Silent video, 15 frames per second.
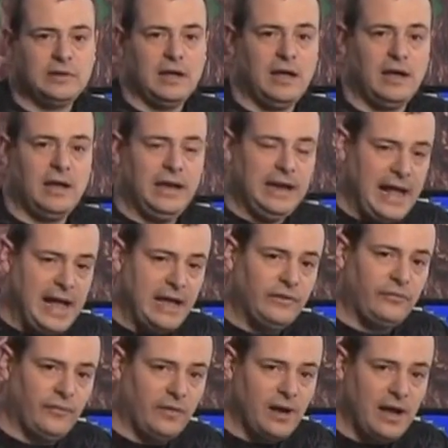Uh, it has
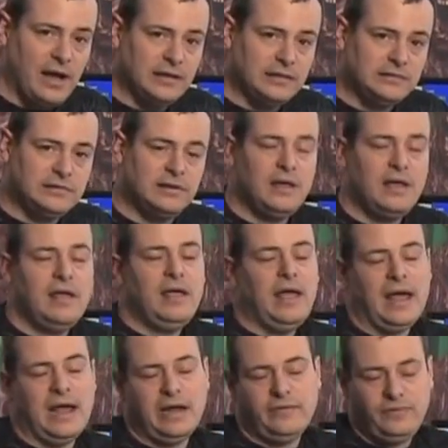for us,
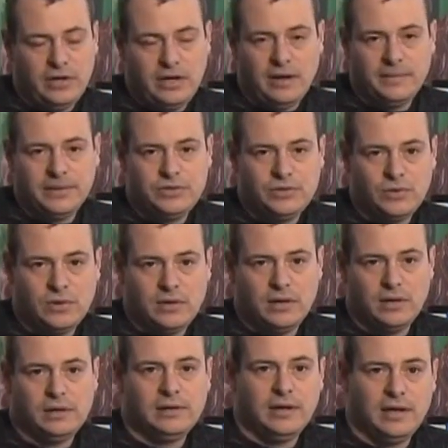and if you come and
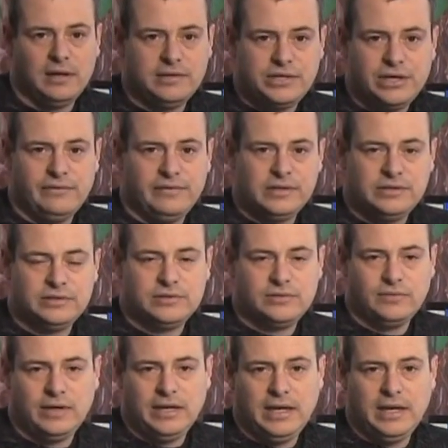tour uh, Visions
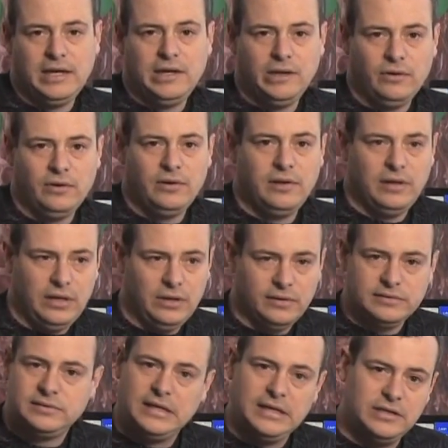3D, you'll, you'll
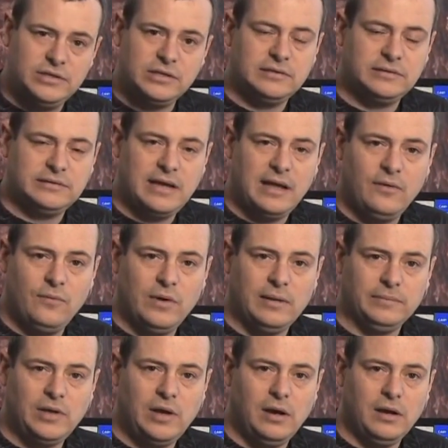see just exactly what
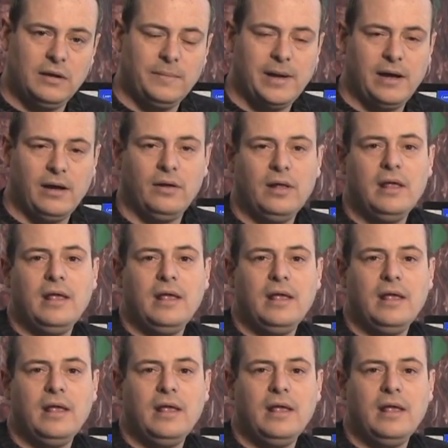I'm talking about.